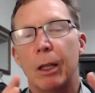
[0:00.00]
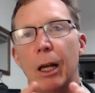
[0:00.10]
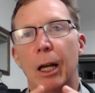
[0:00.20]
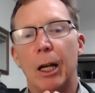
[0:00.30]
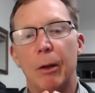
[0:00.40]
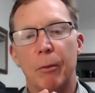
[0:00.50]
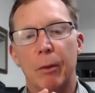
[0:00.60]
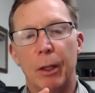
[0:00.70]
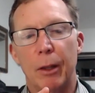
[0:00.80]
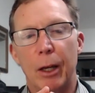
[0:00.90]

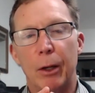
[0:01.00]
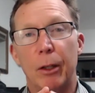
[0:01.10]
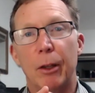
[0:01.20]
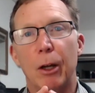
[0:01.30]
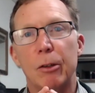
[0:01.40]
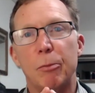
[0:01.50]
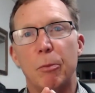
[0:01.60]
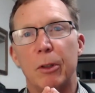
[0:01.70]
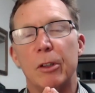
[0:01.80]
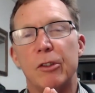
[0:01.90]

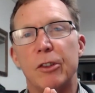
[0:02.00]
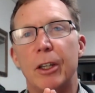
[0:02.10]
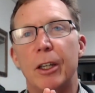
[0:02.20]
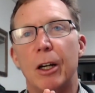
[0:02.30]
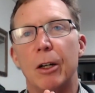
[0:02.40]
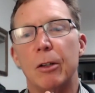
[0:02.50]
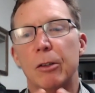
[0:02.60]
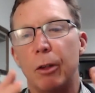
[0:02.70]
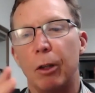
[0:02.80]
the CEOs,